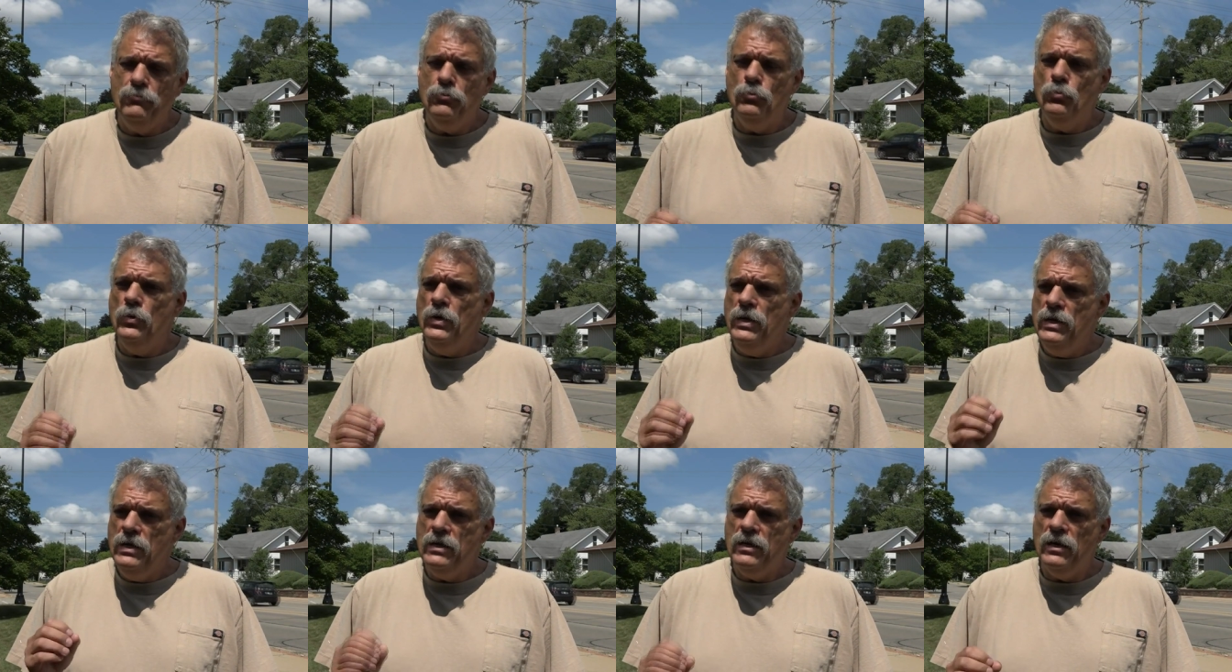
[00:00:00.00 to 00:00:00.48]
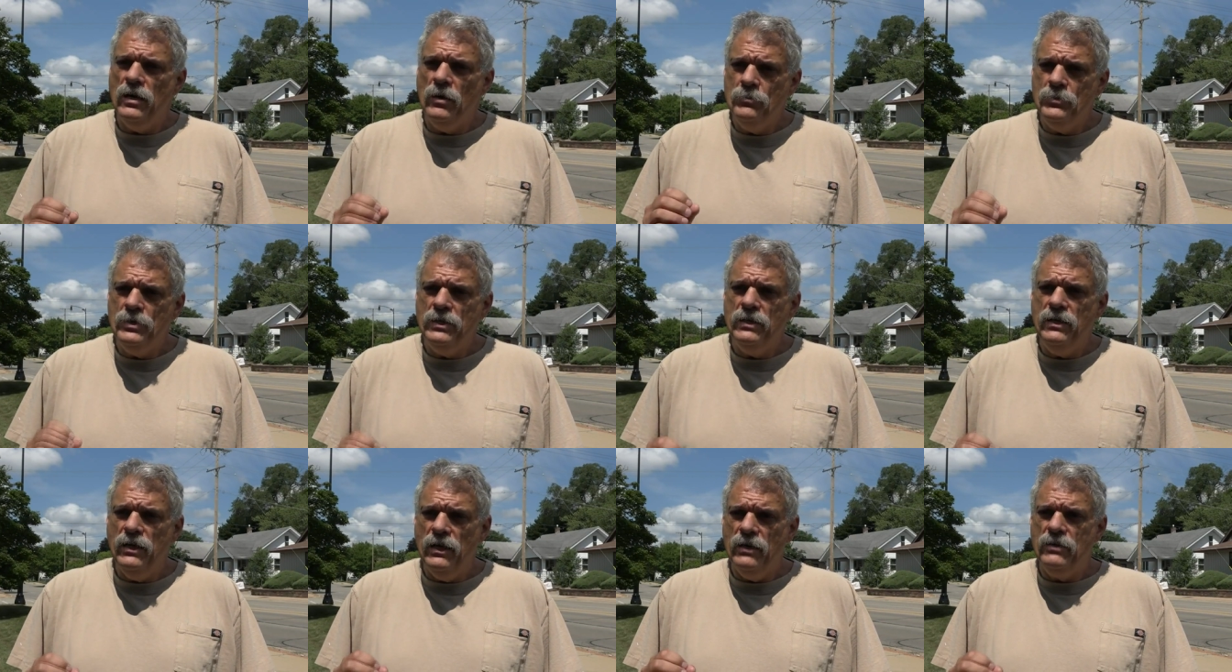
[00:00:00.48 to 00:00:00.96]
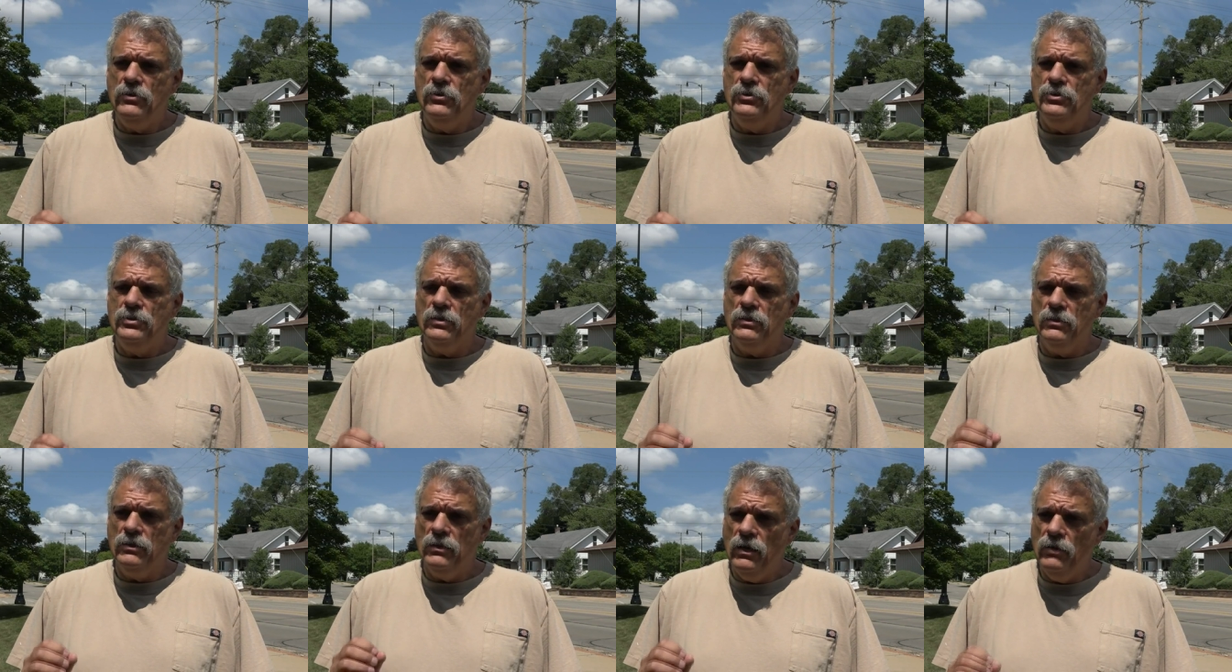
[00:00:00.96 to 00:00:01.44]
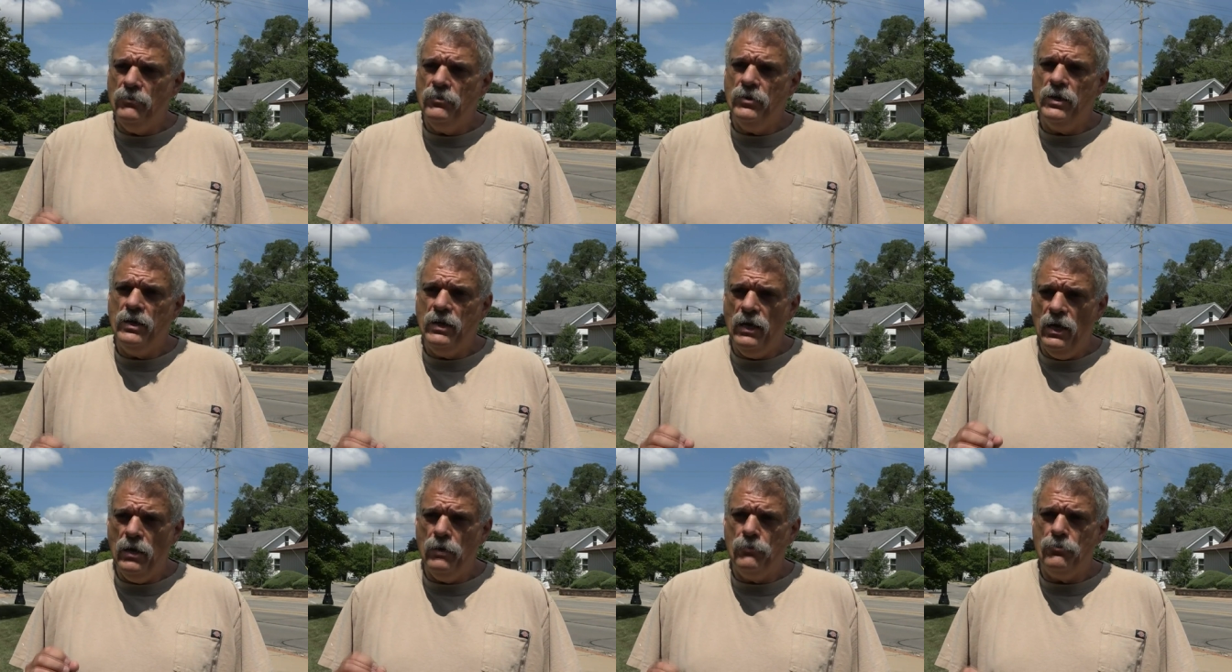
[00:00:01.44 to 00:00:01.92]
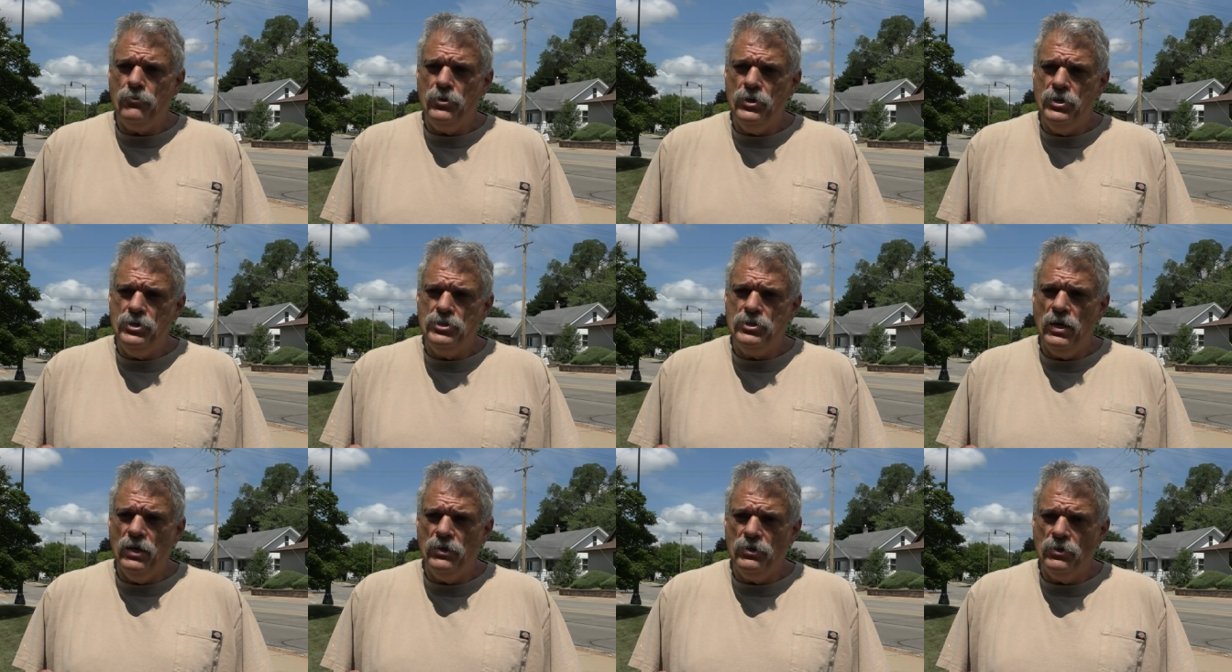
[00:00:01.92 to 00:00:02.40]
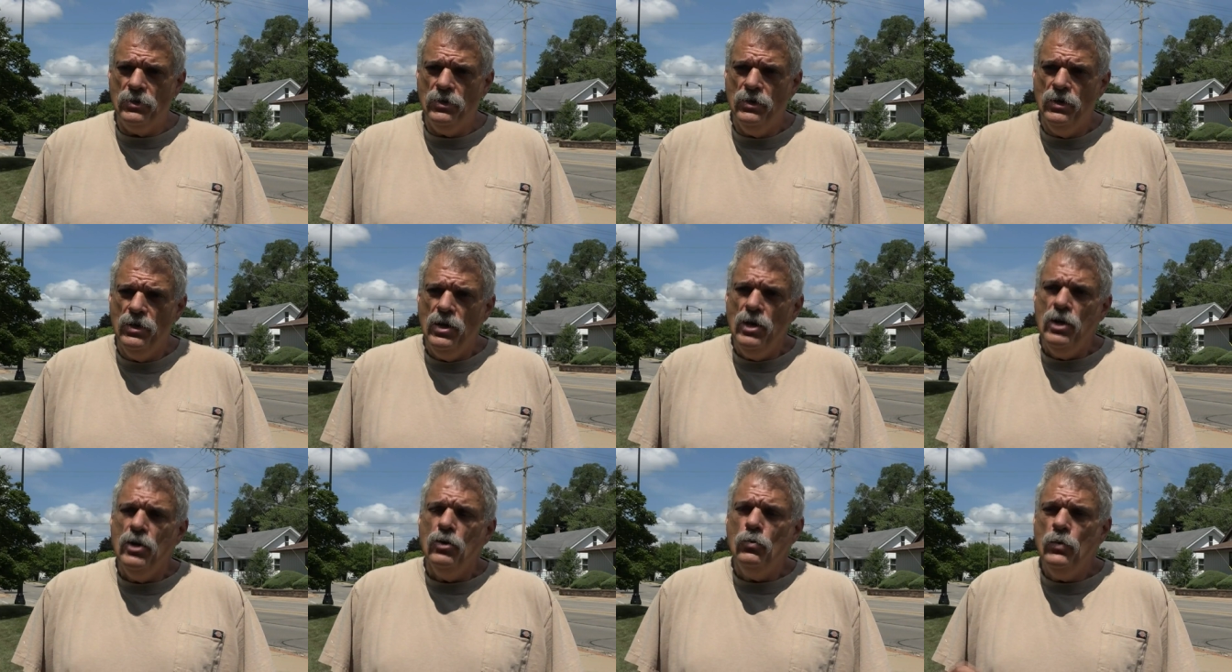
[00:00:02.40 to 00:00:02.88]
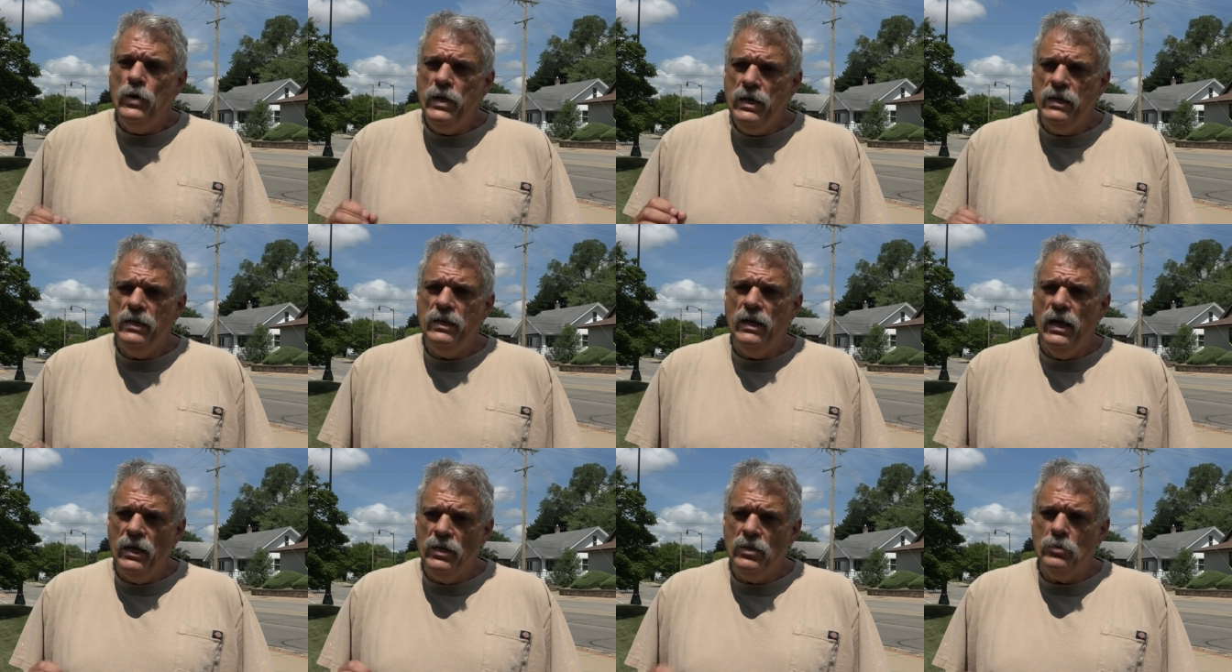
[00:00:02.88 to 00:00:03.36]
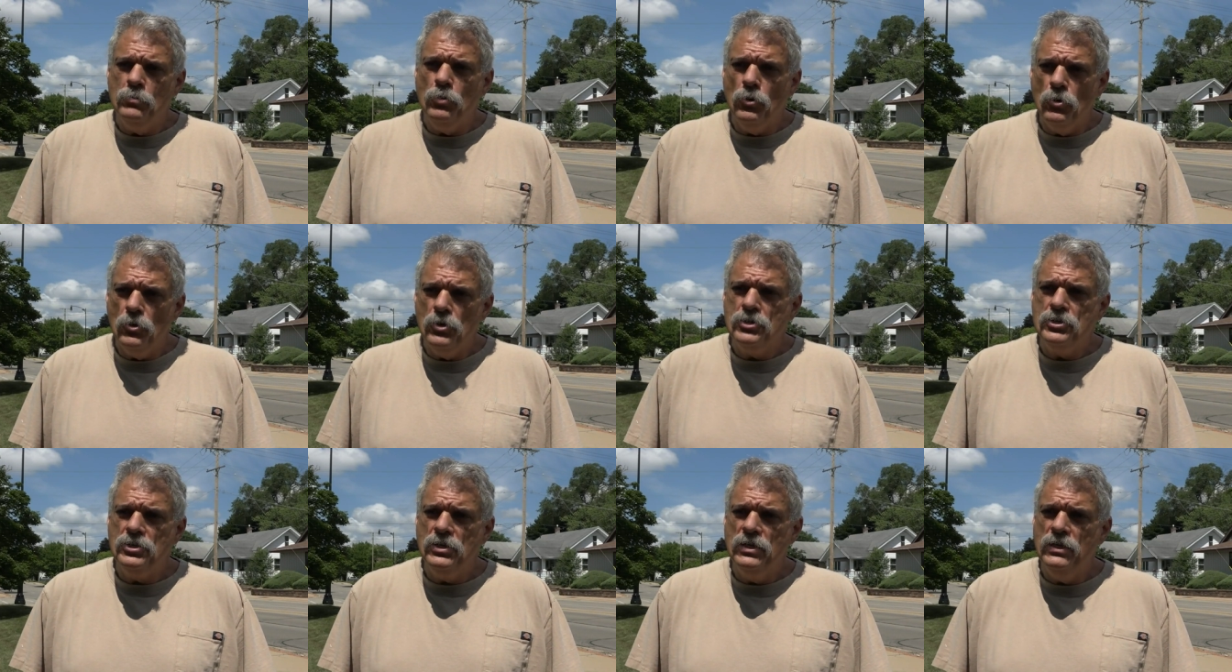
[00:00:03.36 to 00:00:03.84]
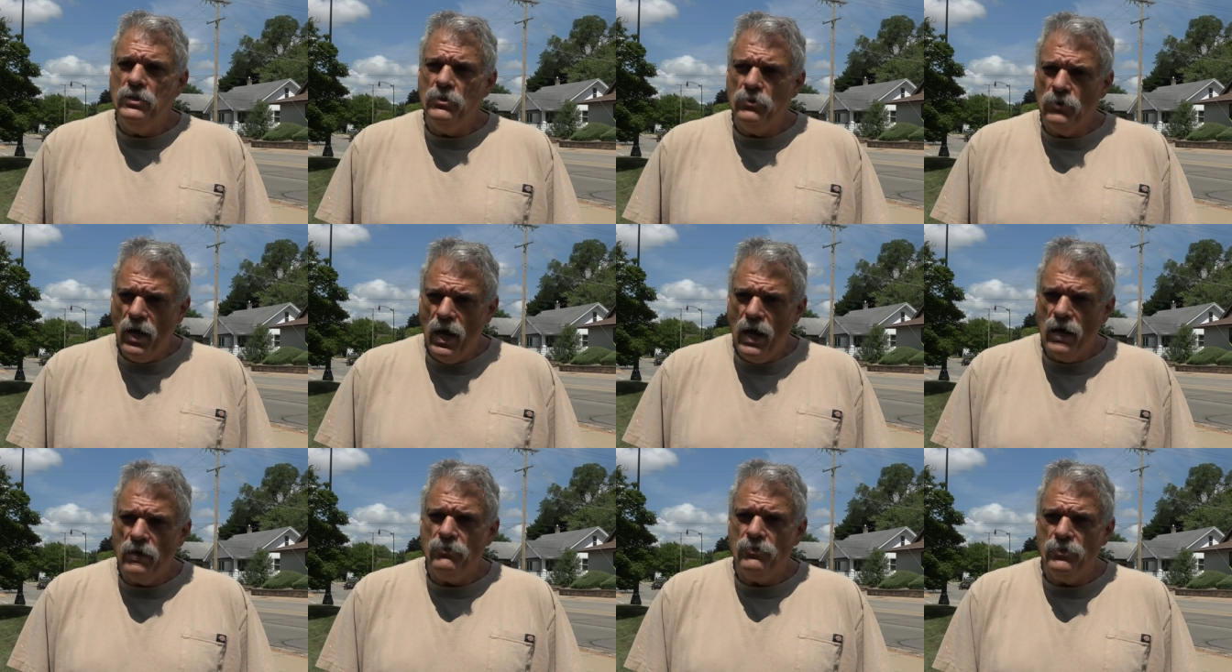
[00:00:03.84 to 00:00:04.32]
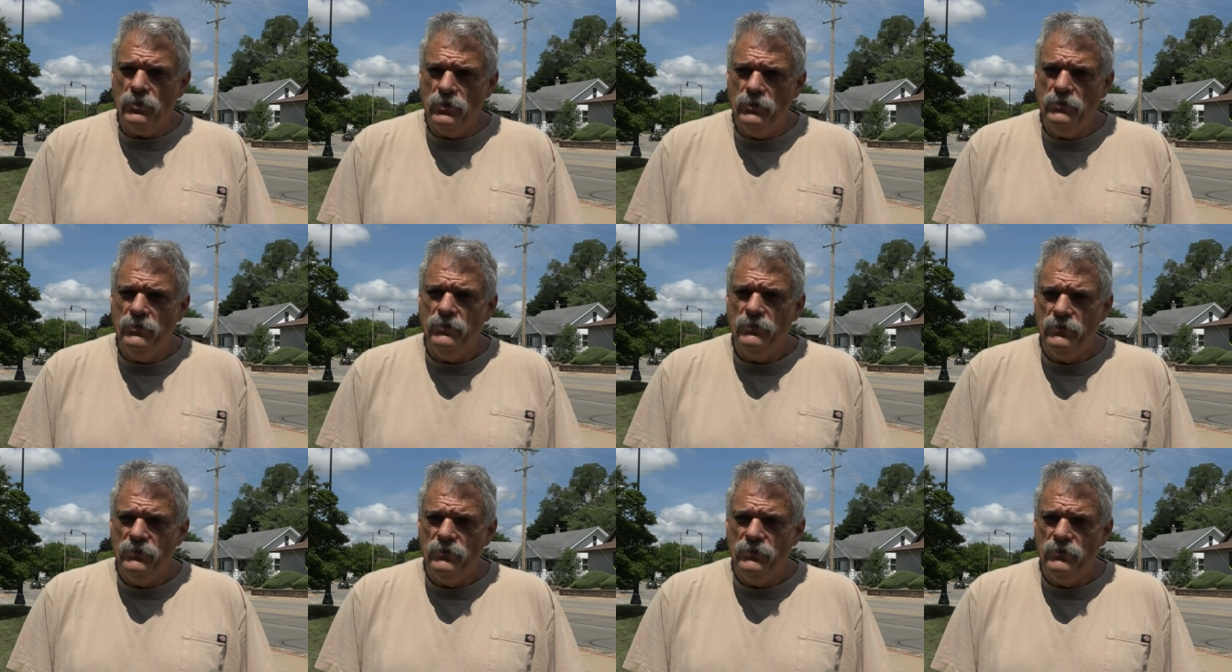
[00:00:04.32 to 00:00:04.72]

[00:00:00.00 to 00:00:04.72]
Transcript: If we come together to love and care for each other, we can end abortion in Rockford.